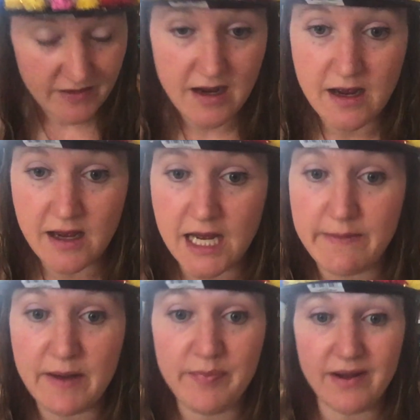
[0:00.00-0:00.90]
um,
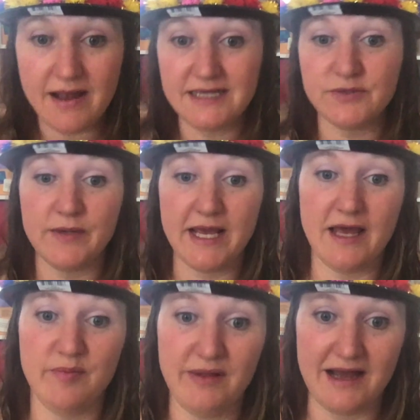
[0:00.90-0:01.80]
but we had
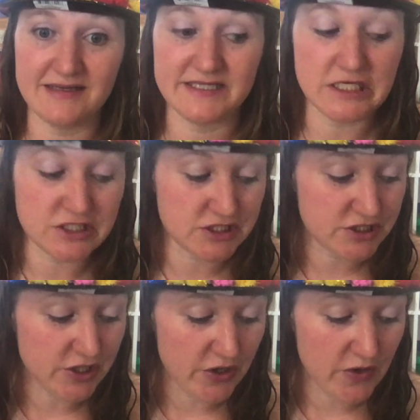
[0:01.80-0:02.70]
a blast.
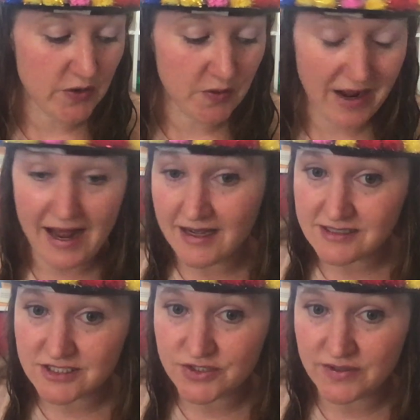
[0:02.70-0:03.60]
So
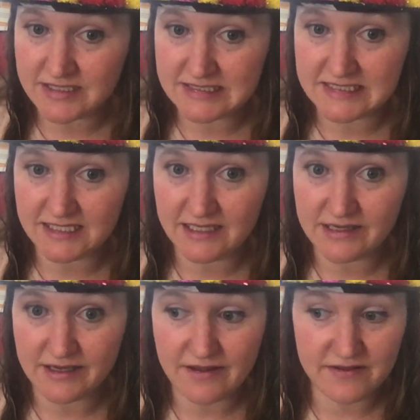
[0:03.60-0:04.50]
as you can
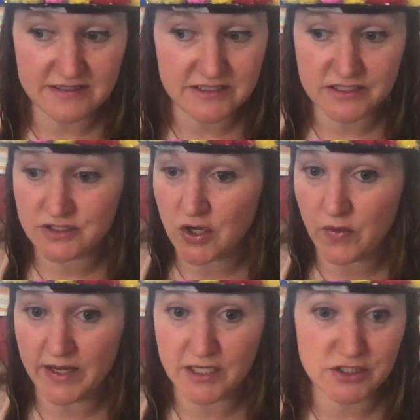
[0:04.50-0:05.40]
see, this is
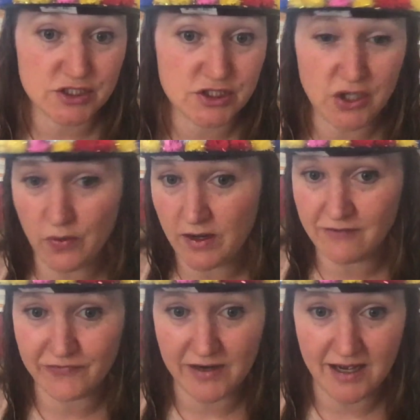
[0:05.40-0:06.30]
going so well
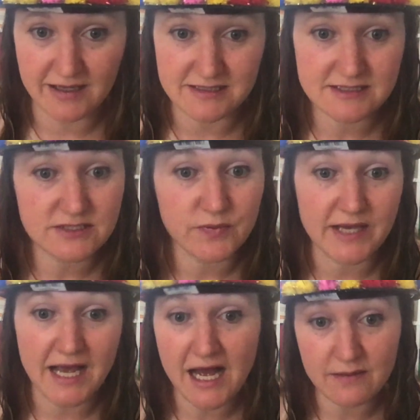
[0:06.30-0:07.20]
for us. We
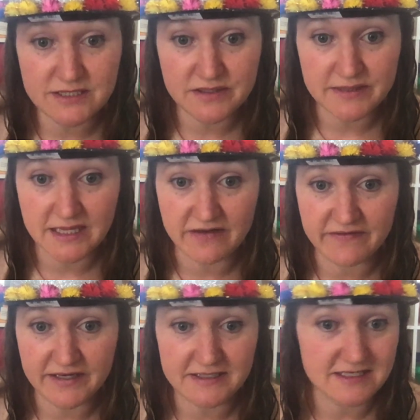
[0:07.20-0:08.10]
absolutely love
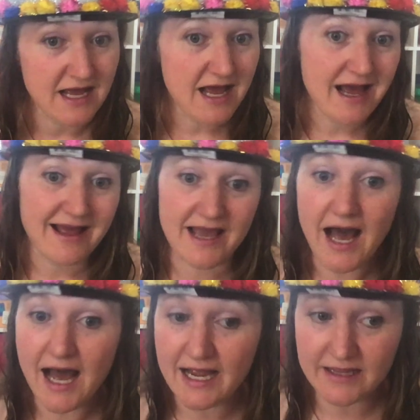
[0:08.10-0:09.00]
it. I
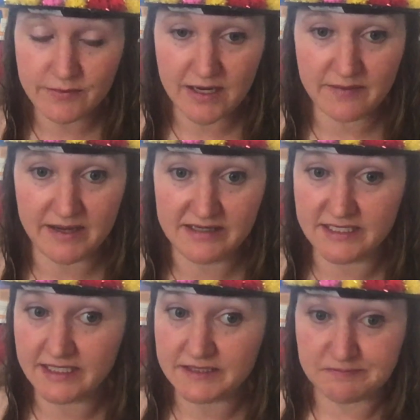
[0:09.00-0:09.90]
highly recommend
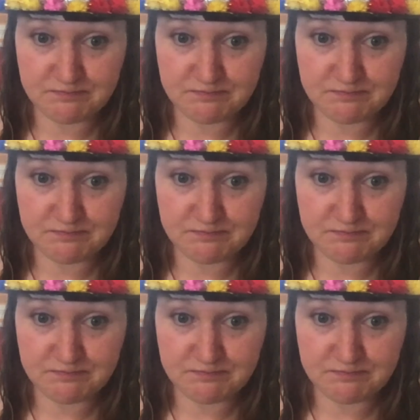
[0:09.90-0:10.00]
it.